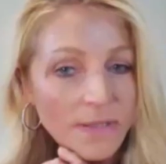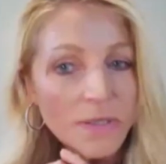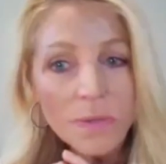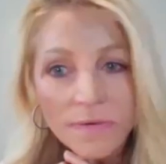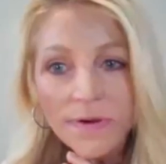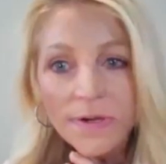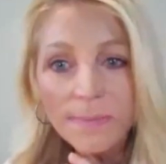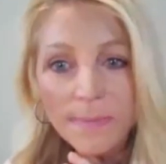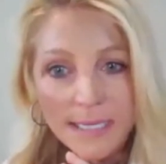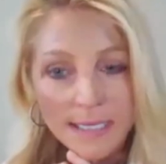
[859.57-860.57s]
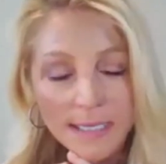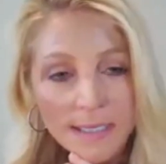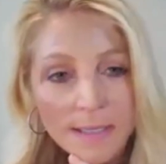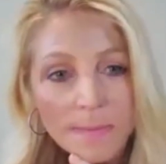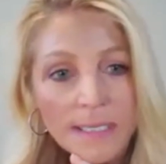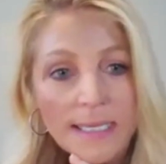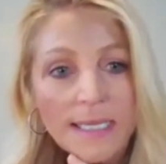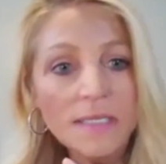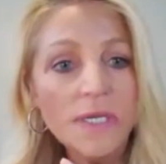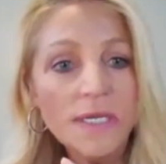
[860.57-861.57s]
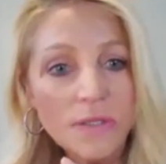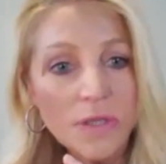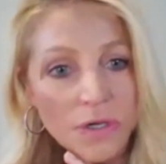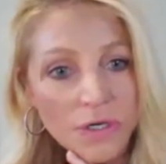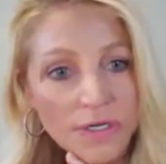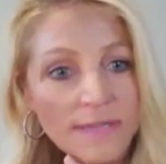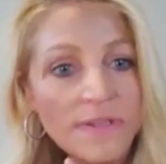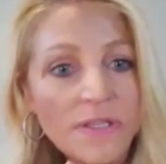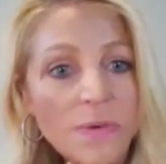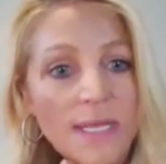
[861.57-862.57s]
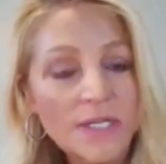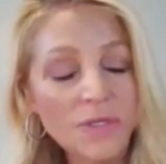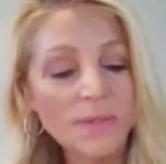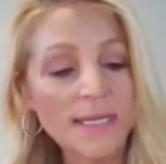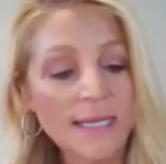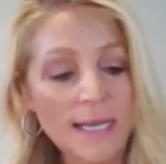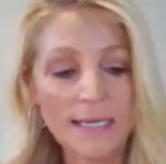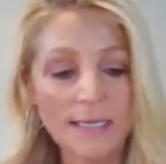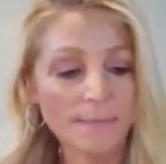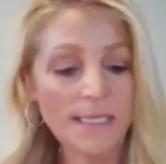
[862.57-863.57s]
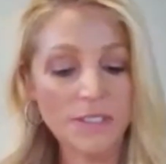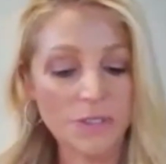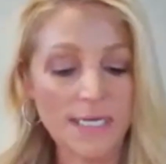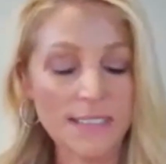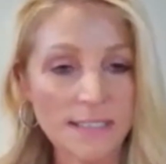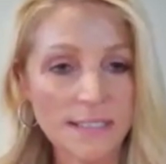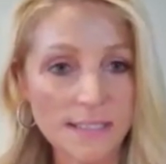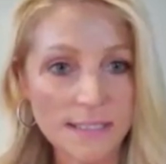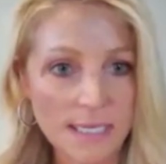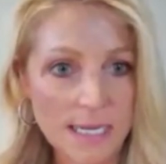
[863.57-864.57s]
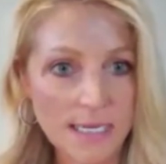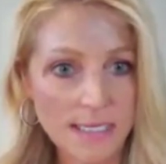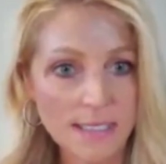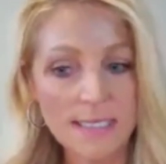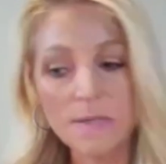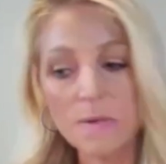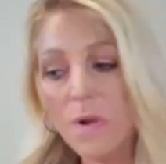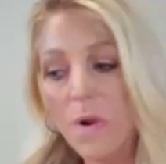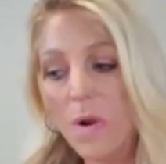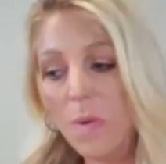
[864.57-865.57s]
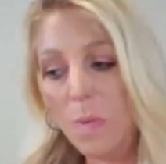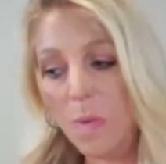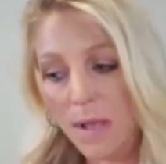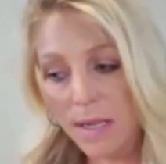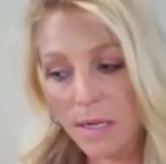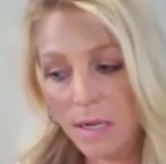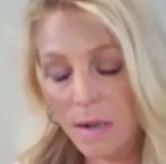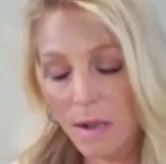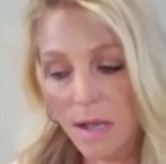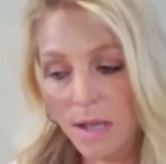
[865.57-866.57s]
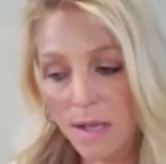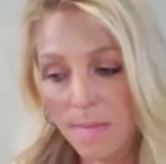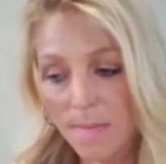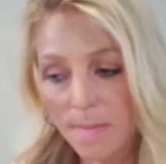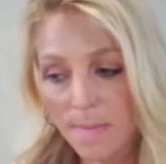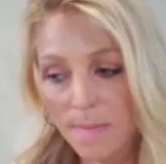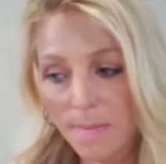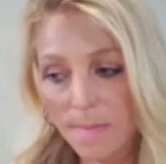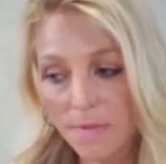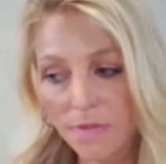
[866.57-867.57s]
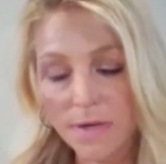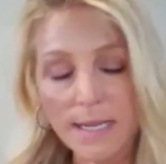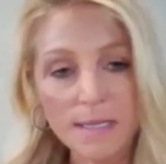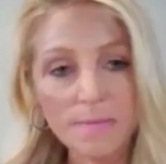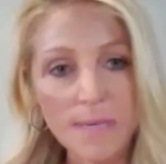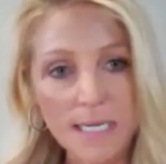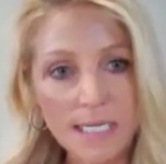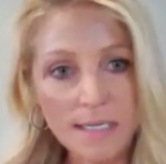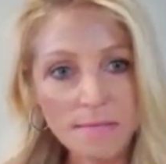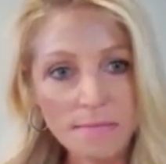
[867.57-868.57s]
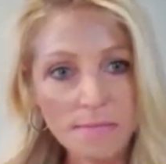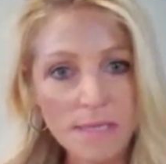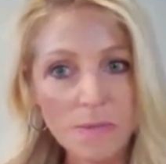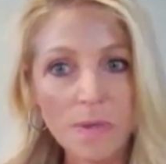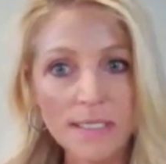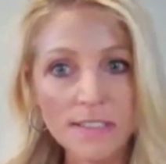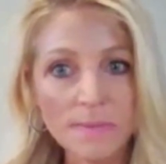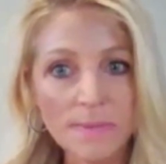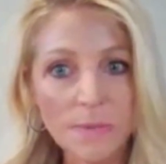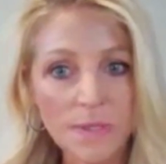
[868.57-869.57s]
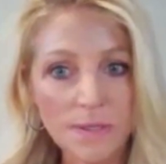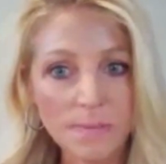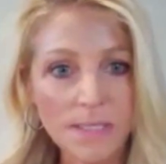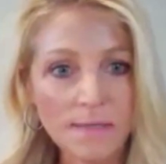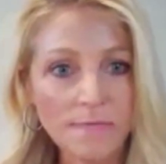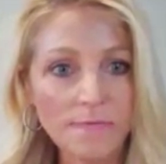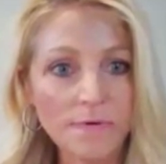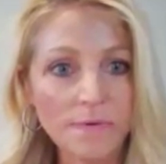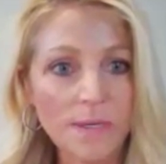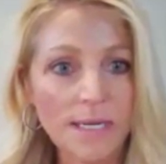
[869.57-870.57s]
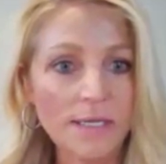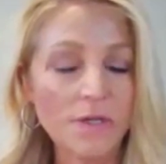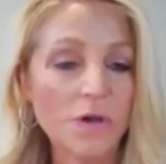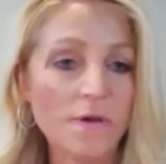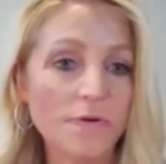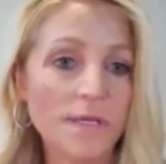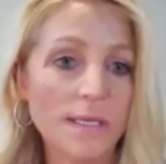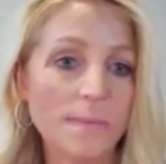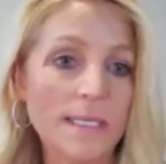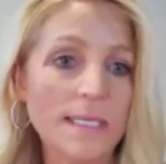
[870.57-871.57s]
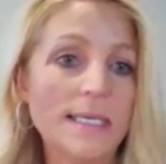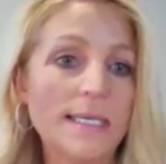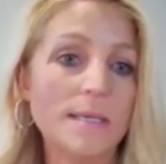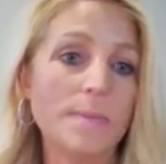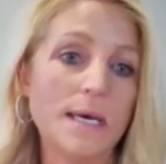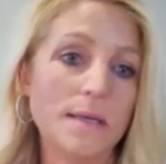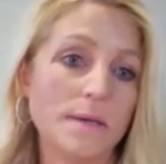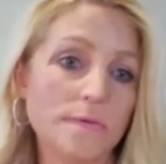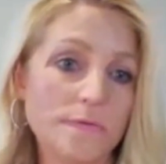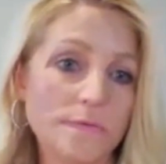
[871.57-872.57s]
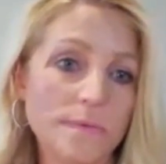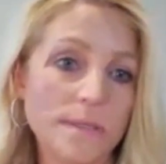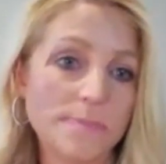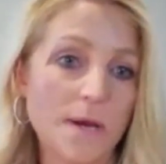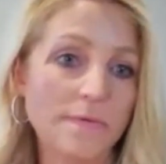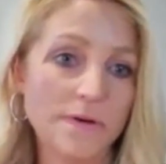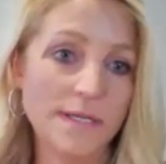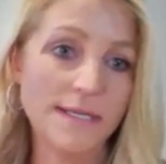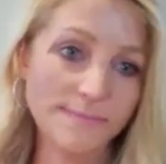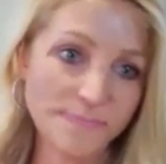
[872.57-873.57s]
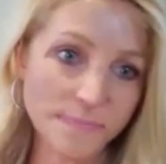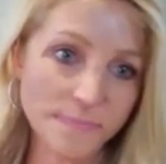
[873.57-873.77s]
And there weren't very many, but I held on longer, even though I knew like I'm not attracted to this guy. Like one thought I had money and wanted to be with me for what I could offer him and get him out of his poverty.